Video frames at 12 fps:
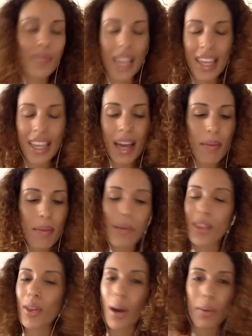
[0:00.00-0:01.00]
In that
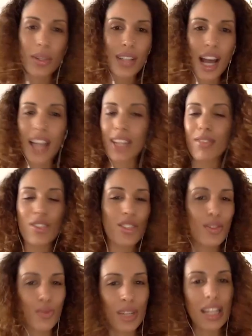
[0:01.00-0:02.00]
moment, though, I was kind of
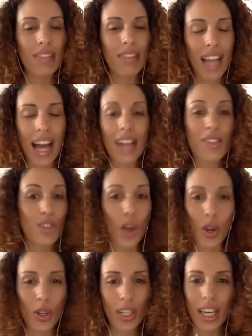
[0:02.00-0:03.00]
just really relaxed, not
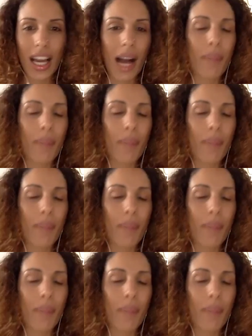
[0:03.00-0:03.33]
looking up.